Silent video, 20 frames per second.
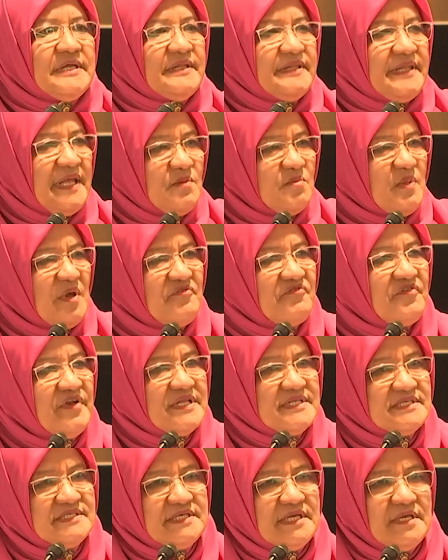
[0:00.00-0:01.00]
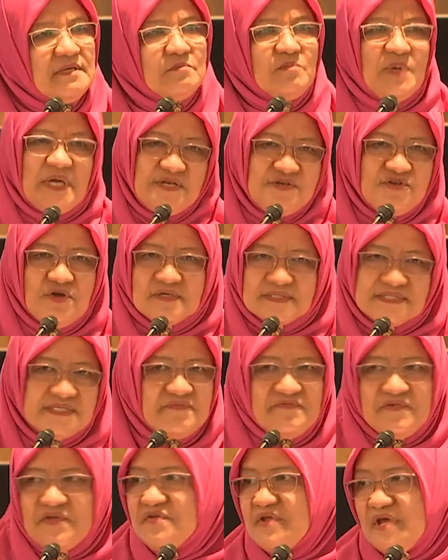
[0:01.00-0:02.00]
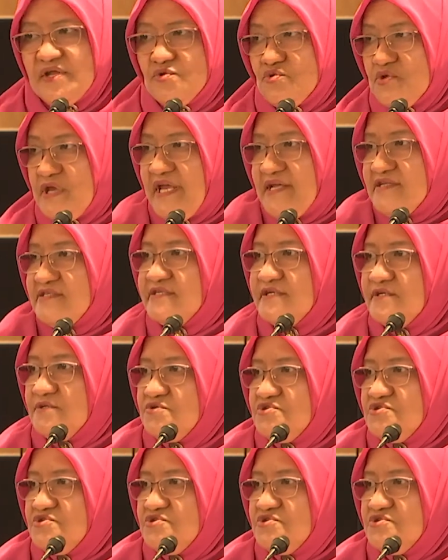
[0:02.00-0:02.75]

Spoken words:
Then my friend say, my dogs are very educated.